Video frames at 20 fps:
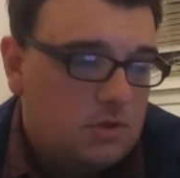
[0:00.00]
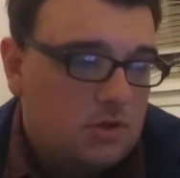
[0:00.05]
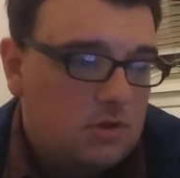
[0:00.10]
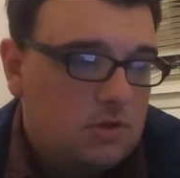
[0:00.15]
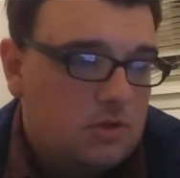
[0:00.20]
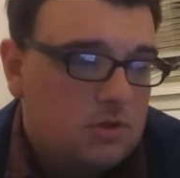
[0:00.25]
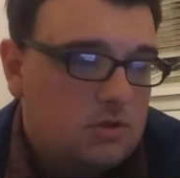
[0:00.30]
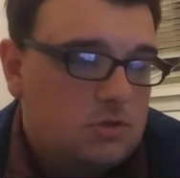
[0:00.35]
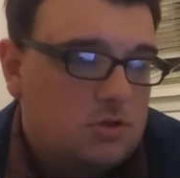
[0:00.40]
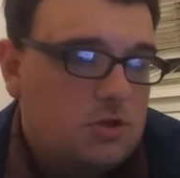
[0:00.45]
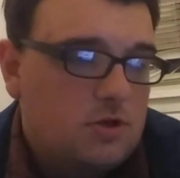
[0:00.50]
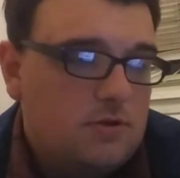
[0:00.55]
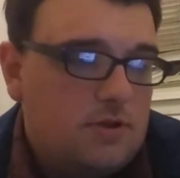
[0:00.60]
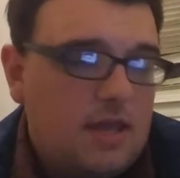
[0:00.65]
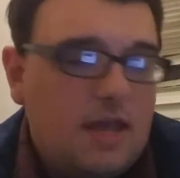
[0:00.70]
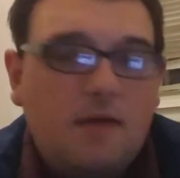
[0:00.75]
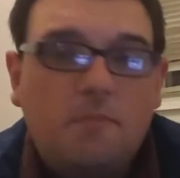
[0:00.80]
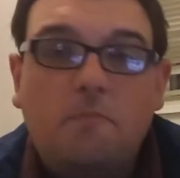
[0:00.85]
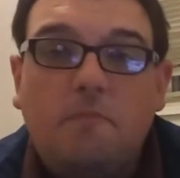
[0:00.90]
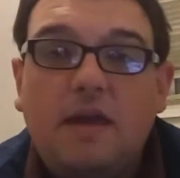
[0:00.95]
So yeah,
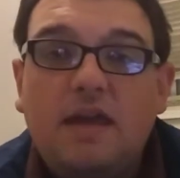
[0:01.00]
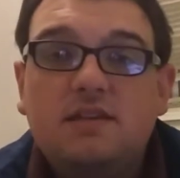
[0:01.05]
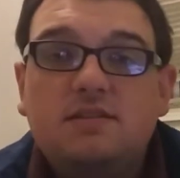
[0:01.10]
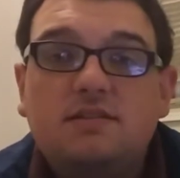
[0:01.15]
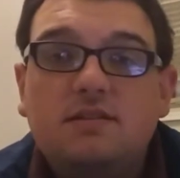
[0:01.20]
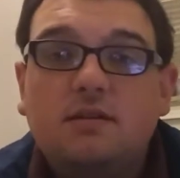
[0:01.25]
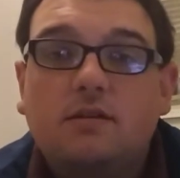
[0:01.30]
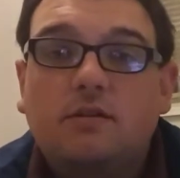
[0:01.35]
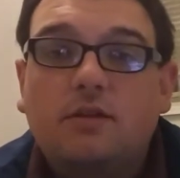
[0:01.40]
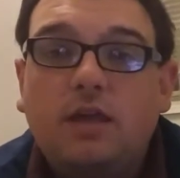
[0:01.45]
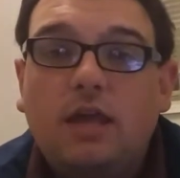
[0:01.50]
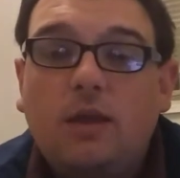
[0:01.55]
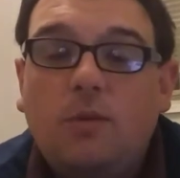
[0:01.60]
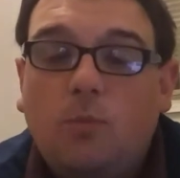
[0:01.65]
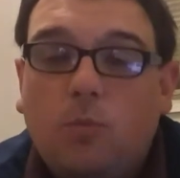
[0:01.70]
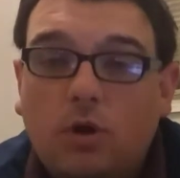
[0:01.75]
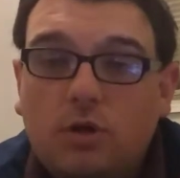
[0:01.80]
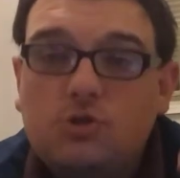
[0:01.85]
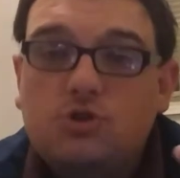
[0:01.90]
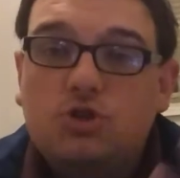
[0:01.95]
basically
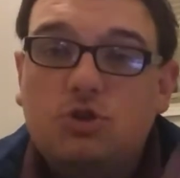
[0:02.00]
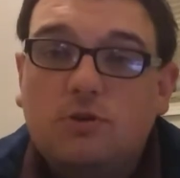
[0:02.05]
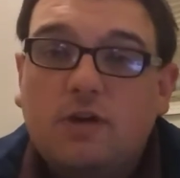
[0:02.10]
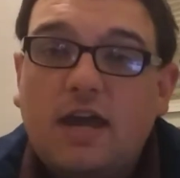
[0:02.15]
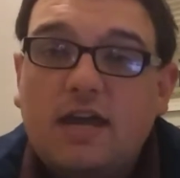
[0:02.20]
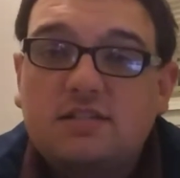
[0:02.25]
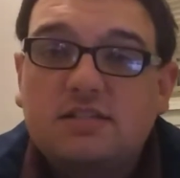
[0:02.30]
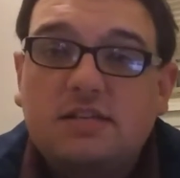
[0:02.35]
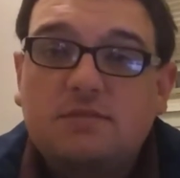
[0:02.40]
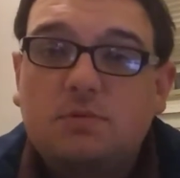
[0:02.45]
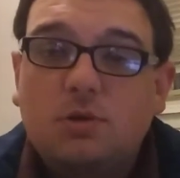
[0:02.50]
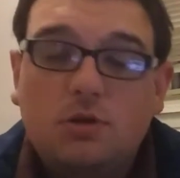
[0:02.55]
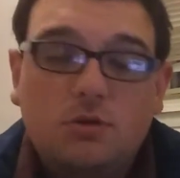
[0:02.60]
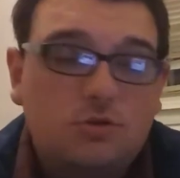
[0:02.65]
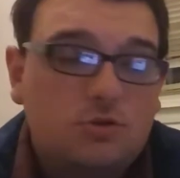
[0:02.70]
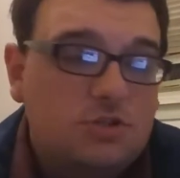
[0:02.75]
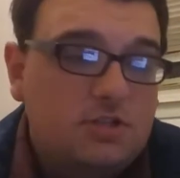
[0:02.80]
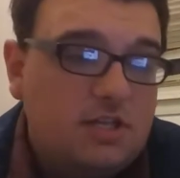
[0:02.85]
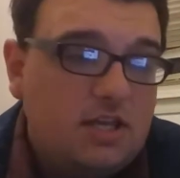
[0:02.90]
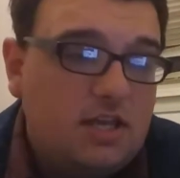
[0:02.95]
what you guys have to
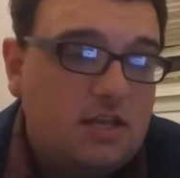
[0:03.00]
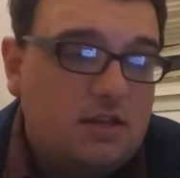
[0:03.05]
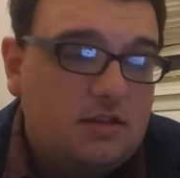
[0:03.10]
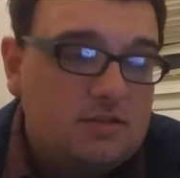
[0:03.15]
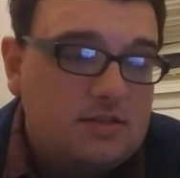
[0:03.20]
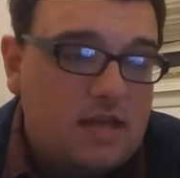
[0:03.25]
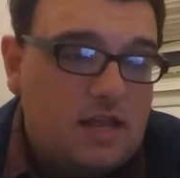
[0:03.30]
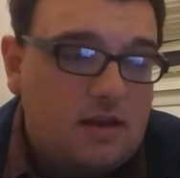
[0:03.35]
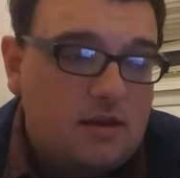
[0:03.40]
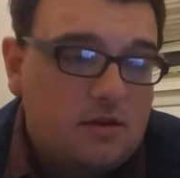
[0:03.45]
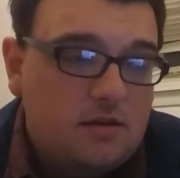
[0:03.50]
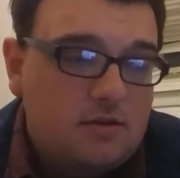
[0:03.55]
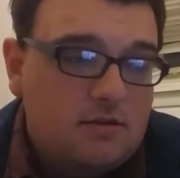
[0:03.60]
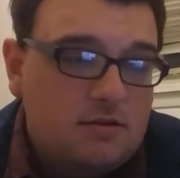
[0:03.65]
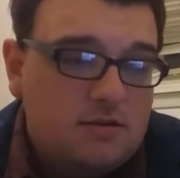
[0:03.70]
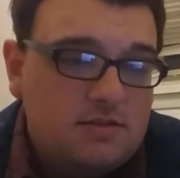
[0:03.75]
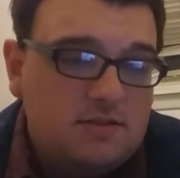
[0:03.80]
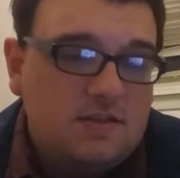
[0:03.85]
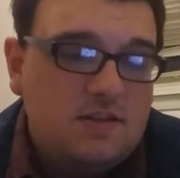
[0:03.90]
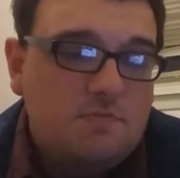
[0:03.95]
understand is that
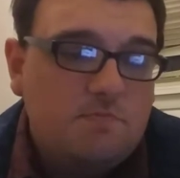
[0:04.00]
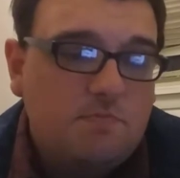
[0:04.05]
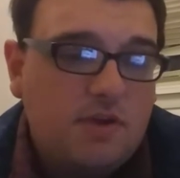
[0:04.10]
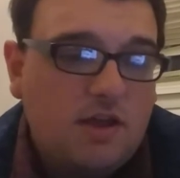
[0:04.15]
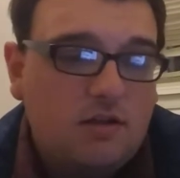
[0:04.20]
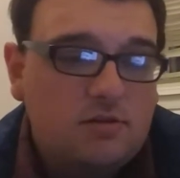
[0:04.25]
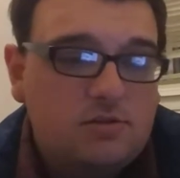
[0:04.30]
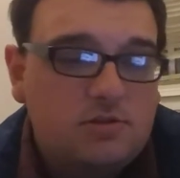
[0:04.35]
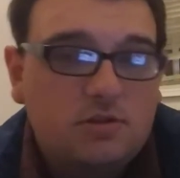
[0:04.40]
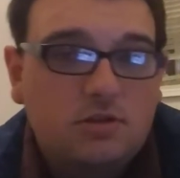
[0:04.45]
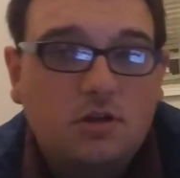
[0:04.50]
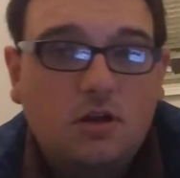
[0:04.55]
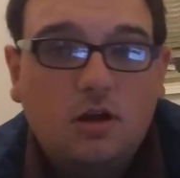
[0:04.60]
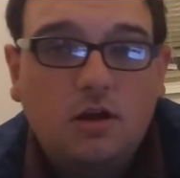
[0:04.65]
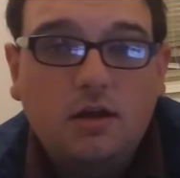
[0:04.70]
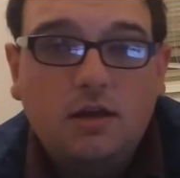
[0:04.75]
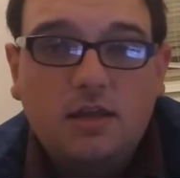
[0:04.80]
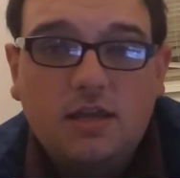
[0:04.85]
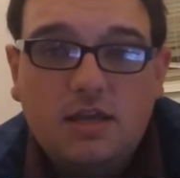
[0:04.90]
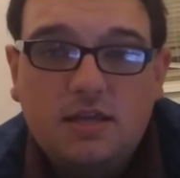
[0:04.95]
seatbelts
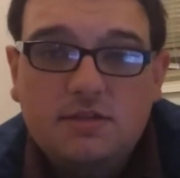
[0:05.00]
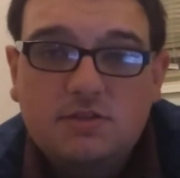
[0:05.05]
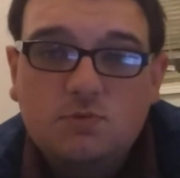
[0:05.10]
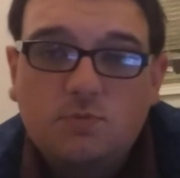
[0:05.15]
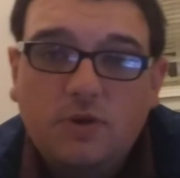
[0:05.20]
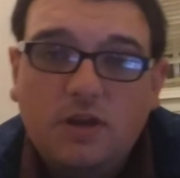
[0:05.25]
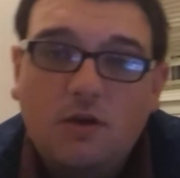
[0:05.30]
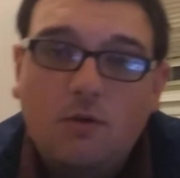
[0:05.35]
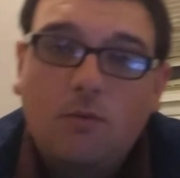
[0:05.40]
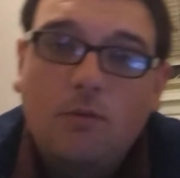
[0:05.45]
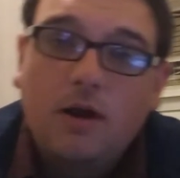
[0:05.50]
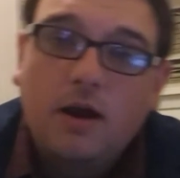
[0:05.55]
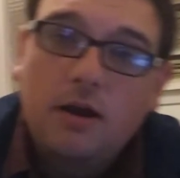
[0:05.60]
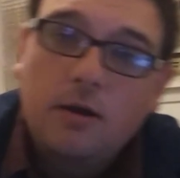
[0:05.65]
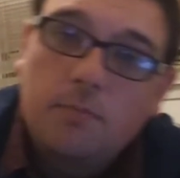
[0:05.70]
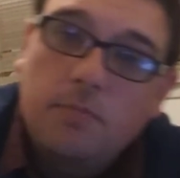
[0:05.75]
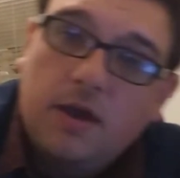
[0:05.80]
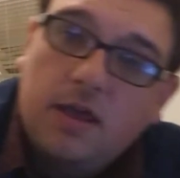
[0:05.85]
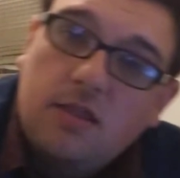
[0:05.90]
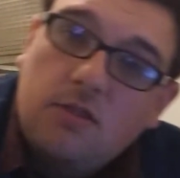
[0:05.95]
is required by
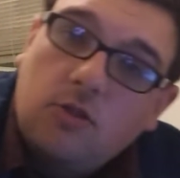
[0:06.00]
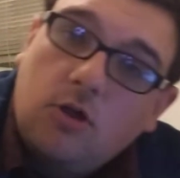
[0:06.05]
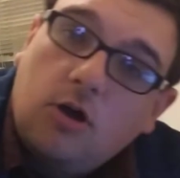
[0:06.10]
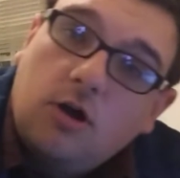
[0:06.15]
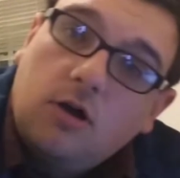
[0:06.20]
law.